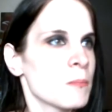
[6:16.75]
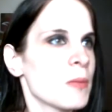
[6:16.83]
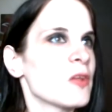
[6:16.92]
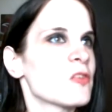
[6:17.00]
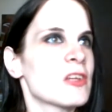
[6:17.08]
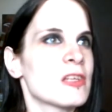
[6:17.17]

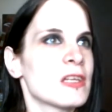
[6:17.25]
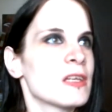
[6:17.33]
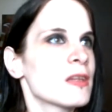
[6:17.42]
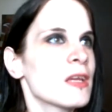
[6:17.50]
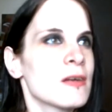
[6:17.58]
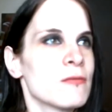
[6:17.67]
basically
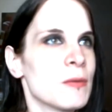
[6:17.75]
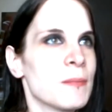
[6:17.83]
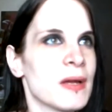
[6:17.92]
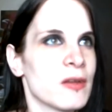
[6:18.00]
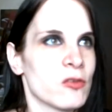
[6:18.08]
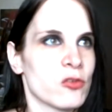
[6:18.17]
think of them
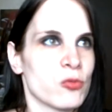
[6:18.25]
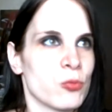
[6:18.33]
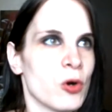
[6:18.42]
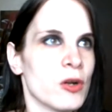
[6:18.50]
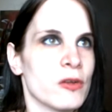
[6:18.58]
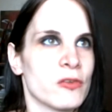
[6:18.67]
as
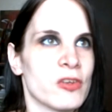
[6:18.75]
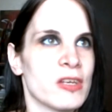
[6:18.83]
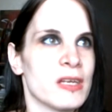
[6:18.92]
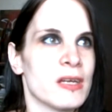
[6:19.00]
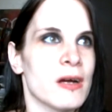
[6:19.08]
royalty